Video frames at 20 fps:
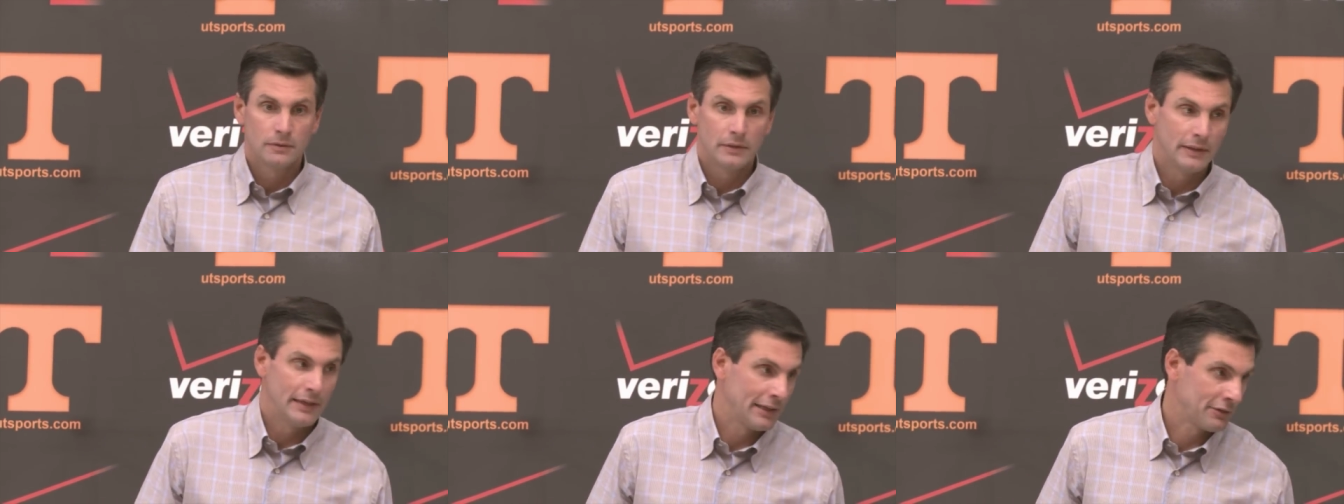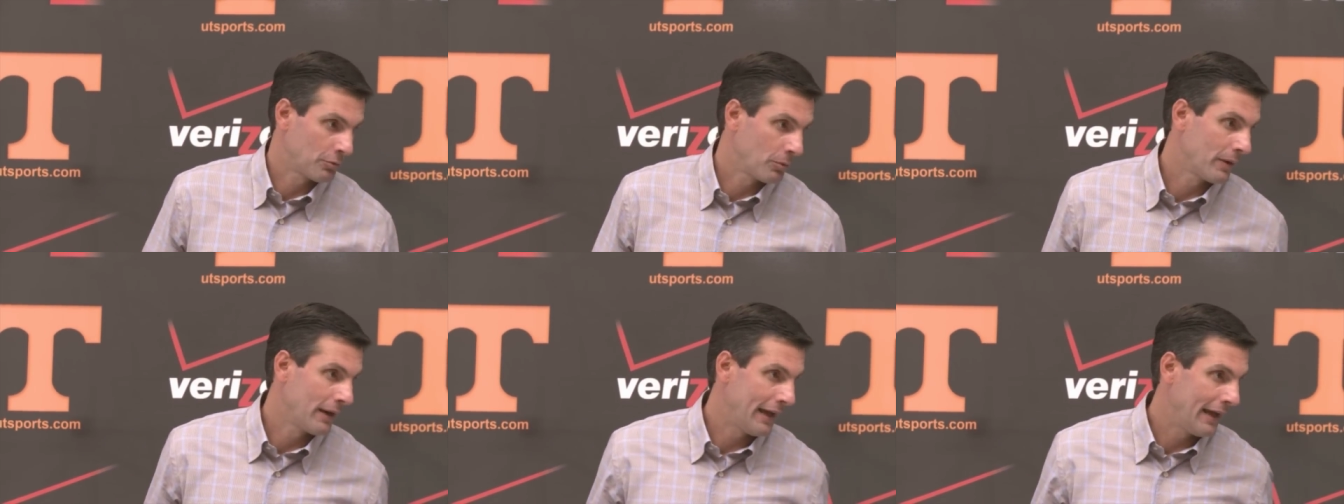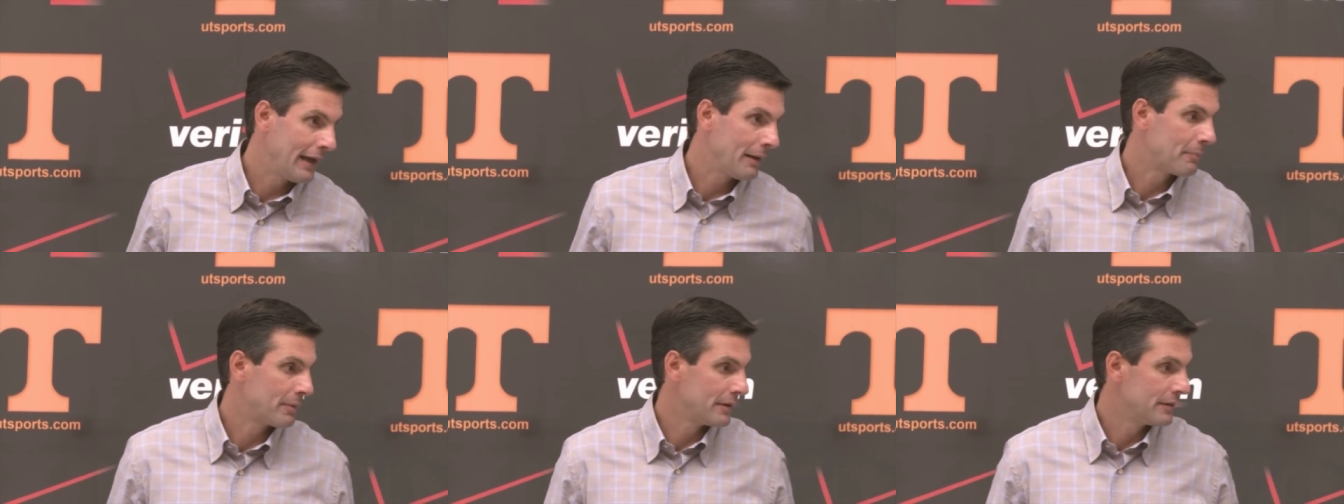and that's what
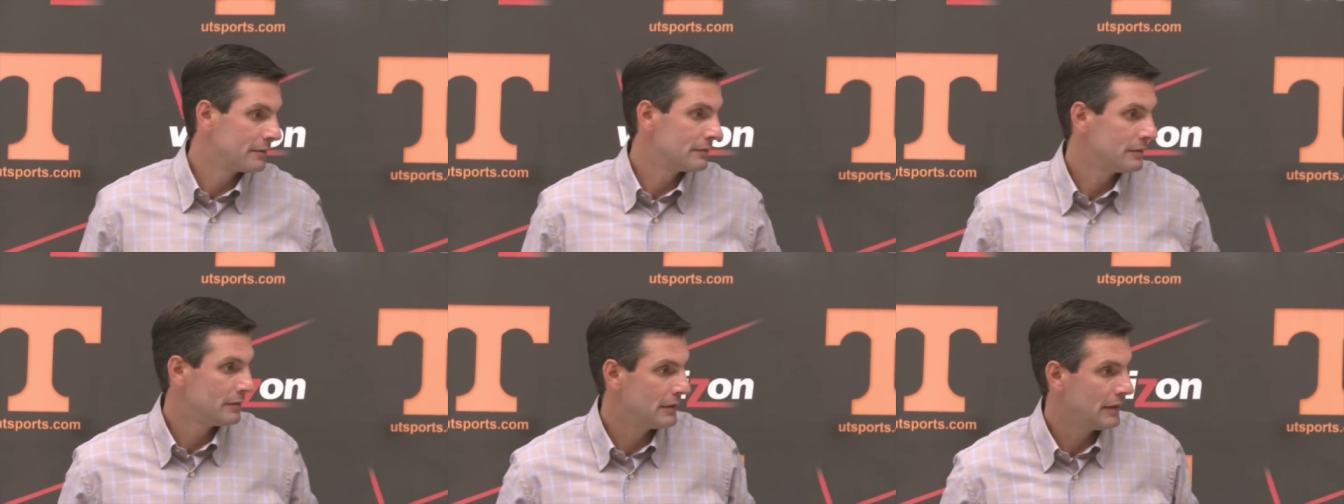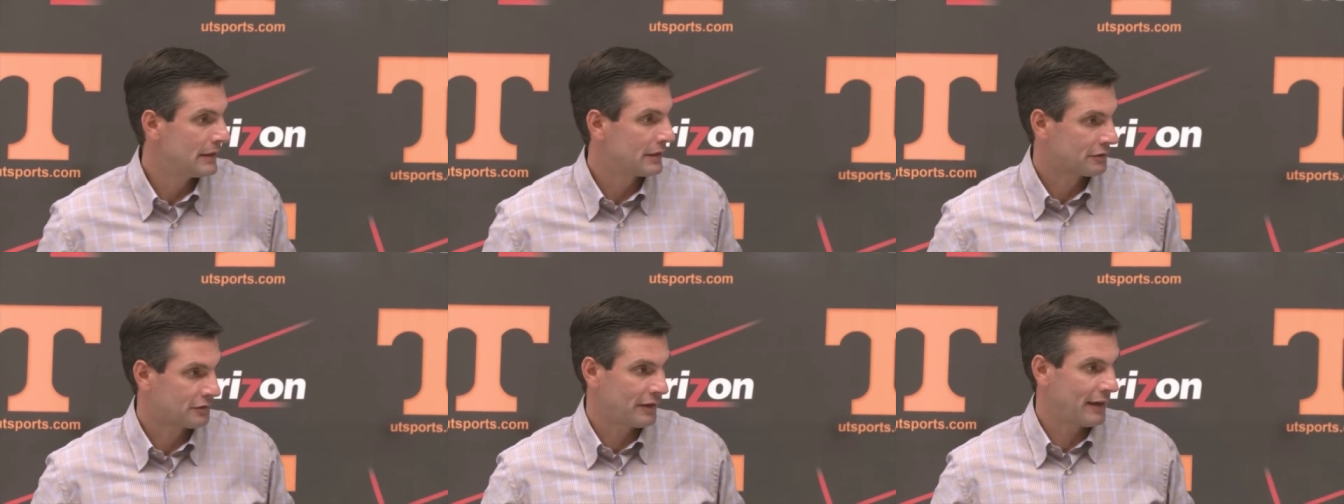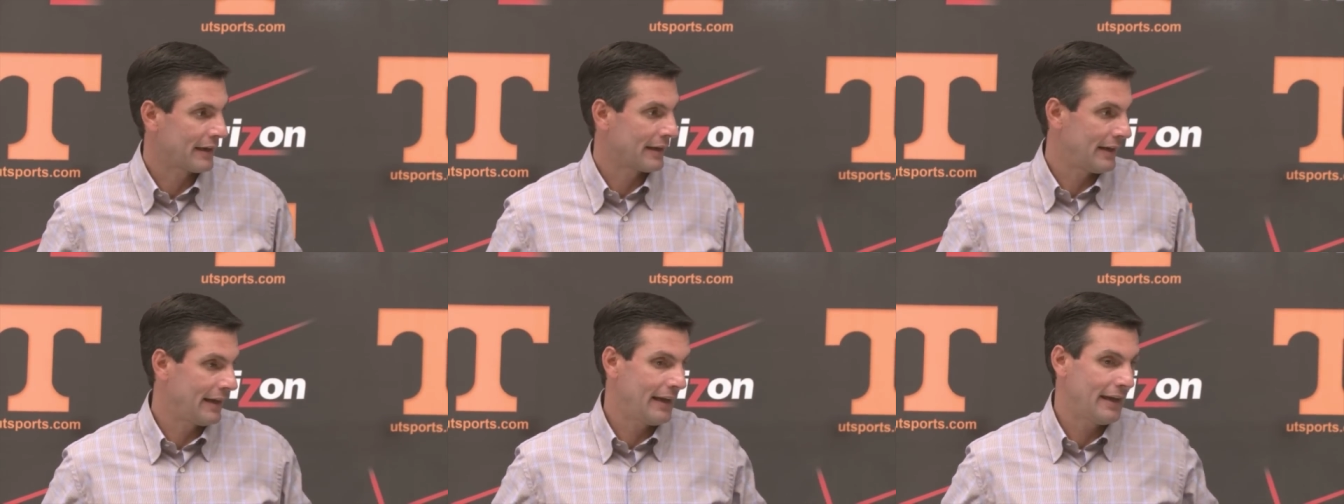happened in the
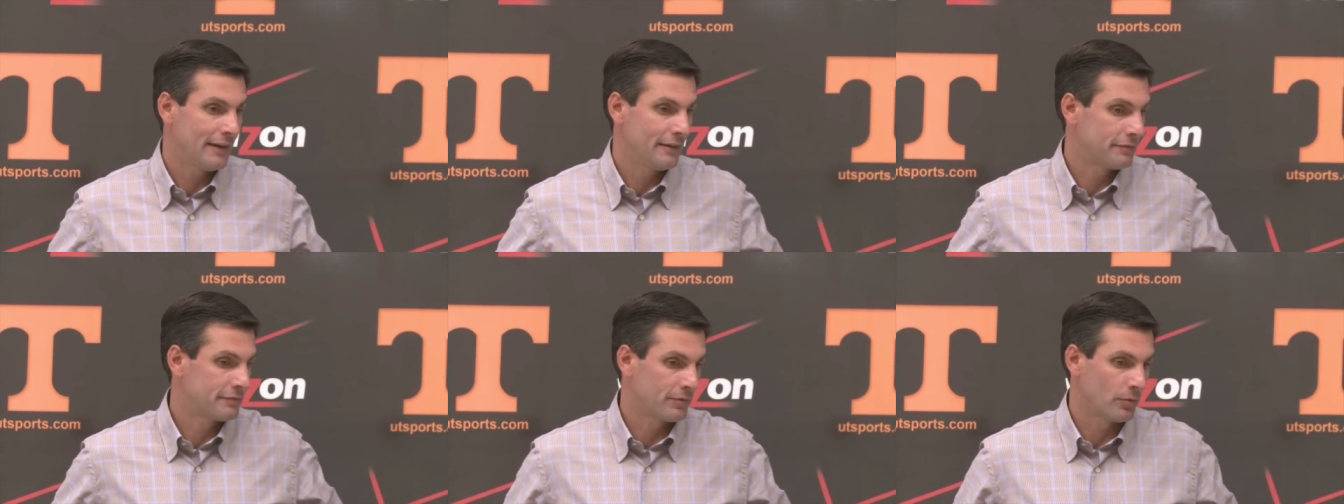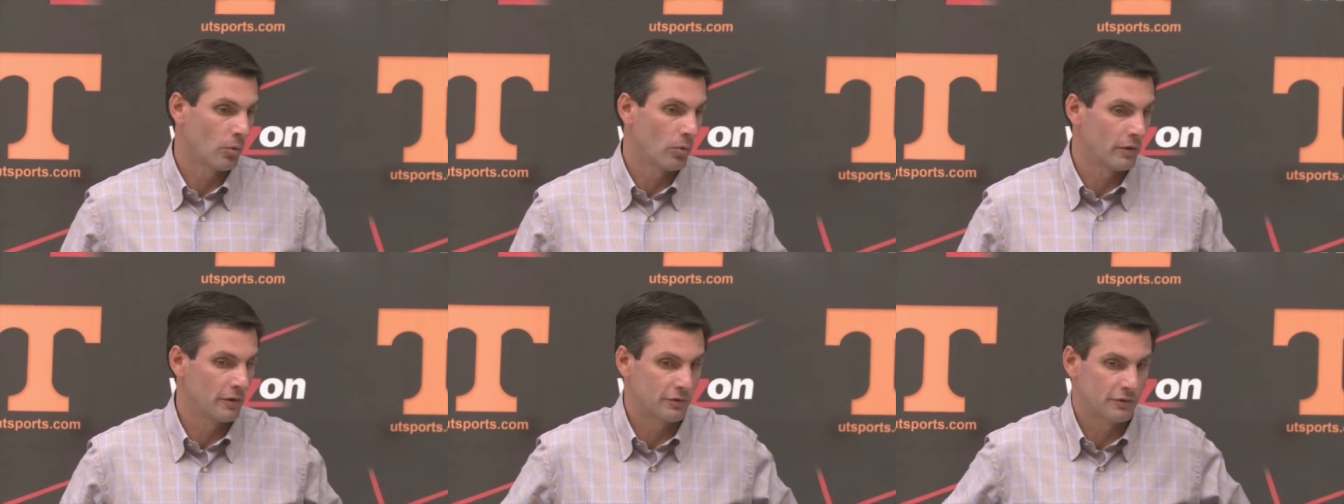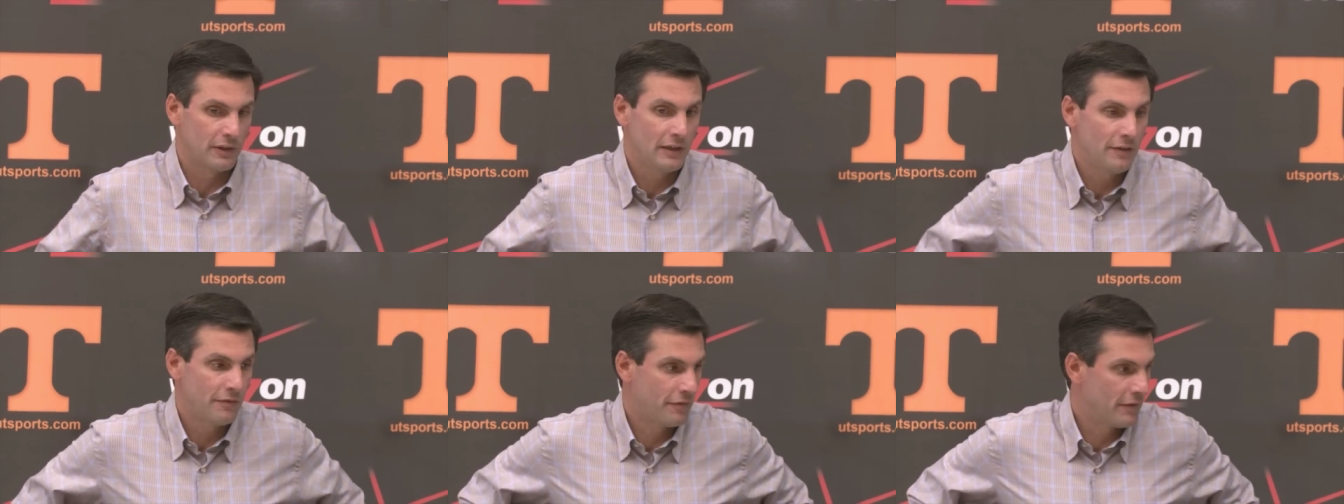second half.
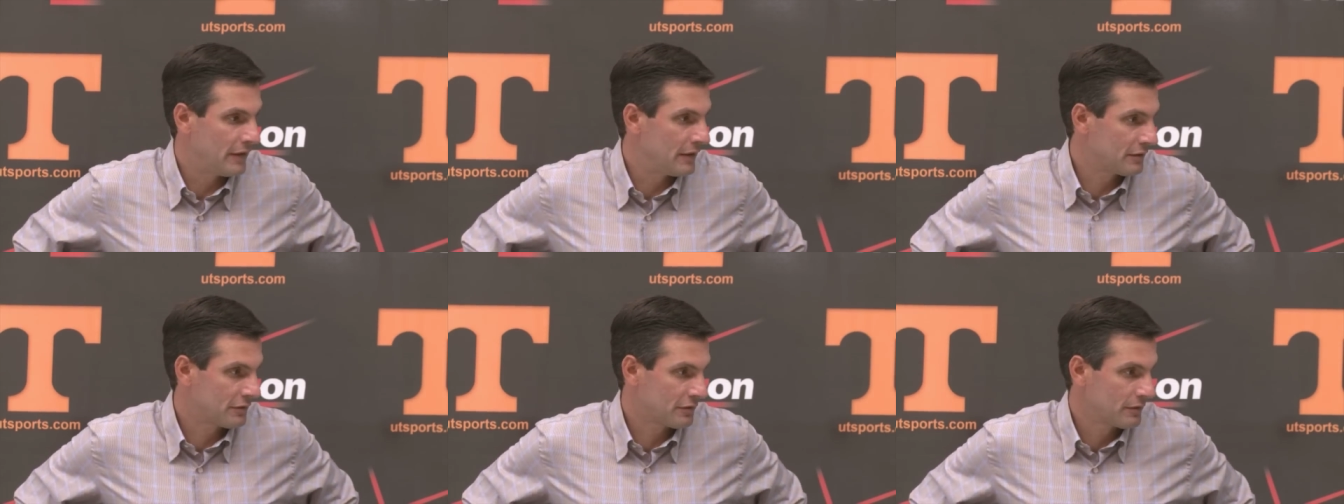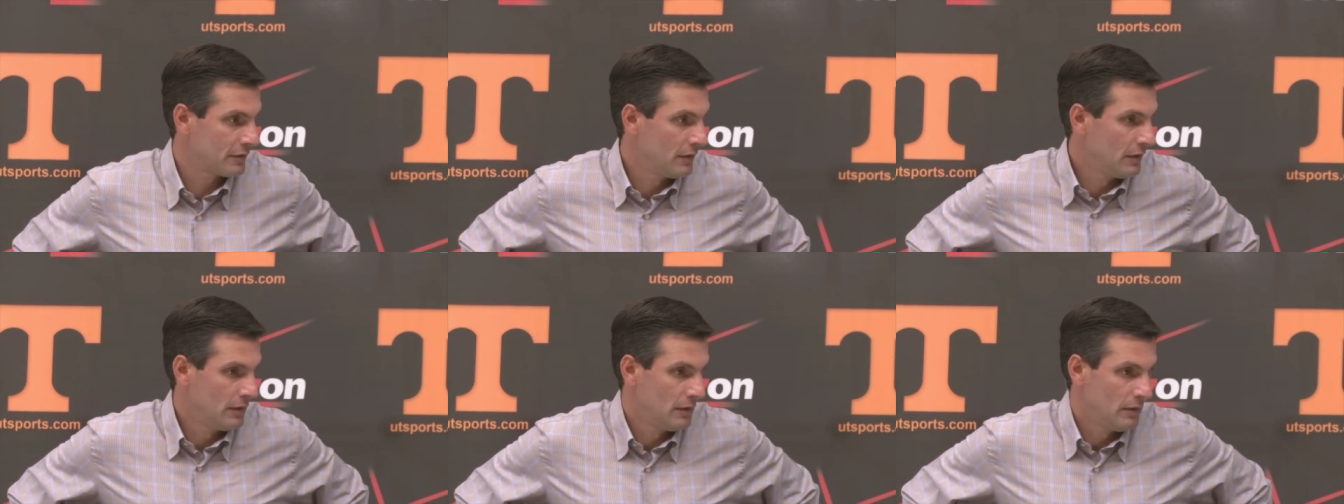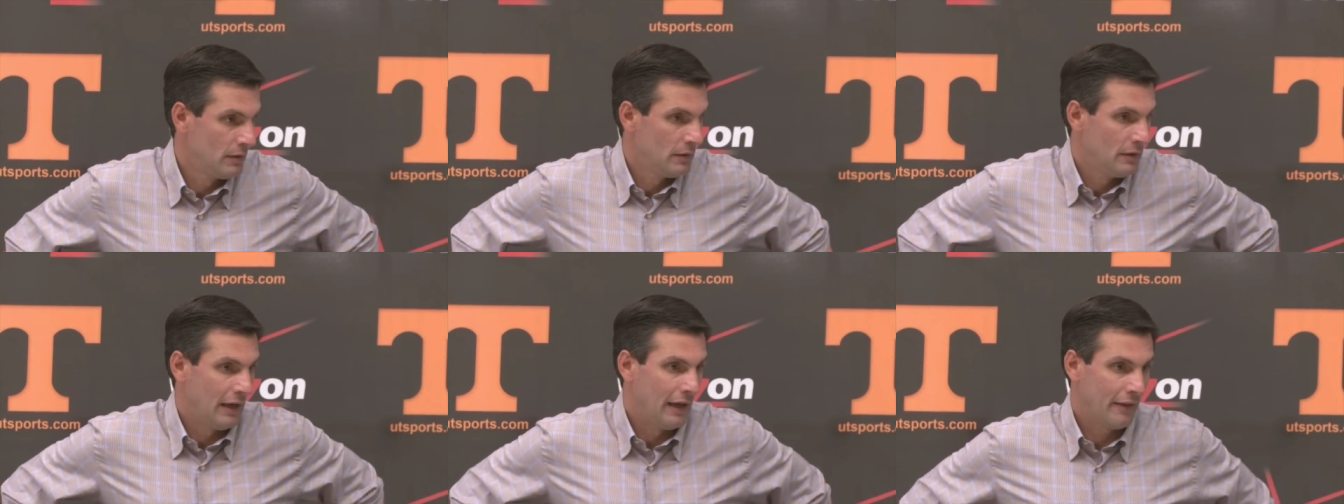Florida's defense,
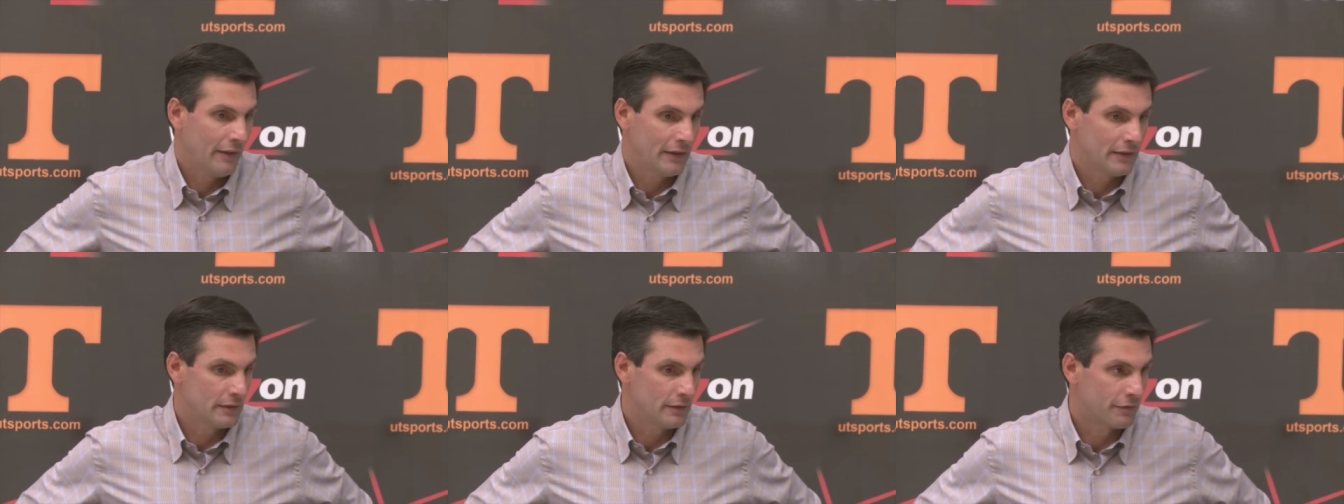I think